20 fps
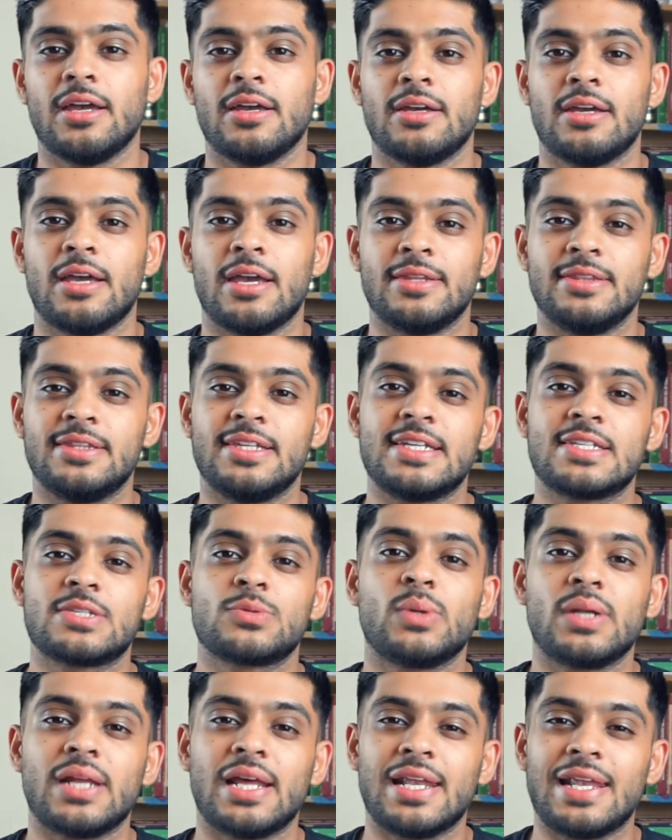And this
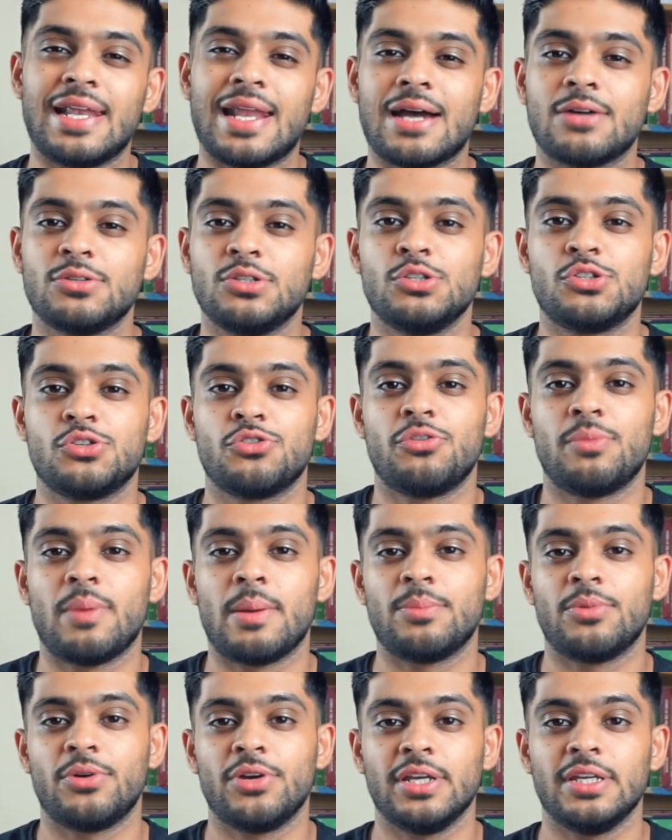will allow you to
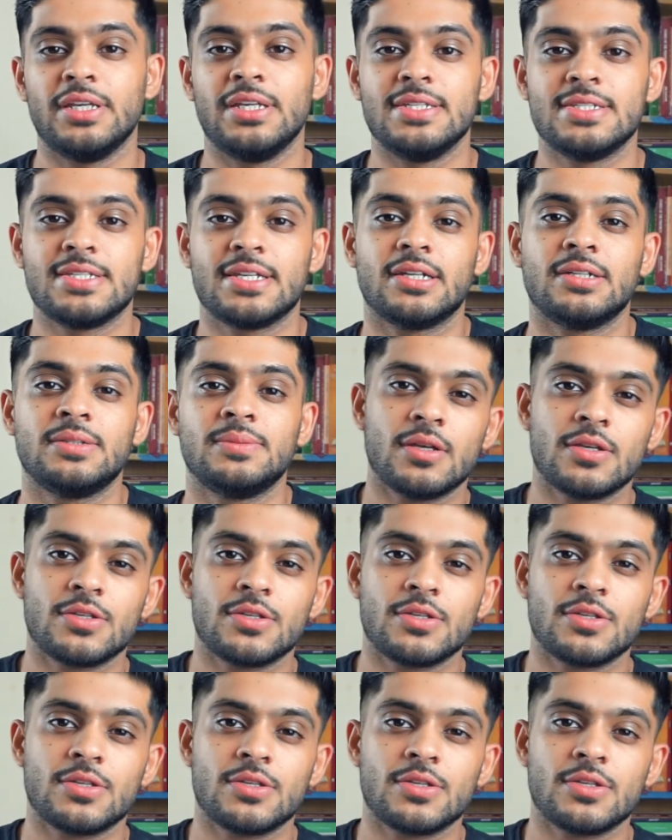remember it easier.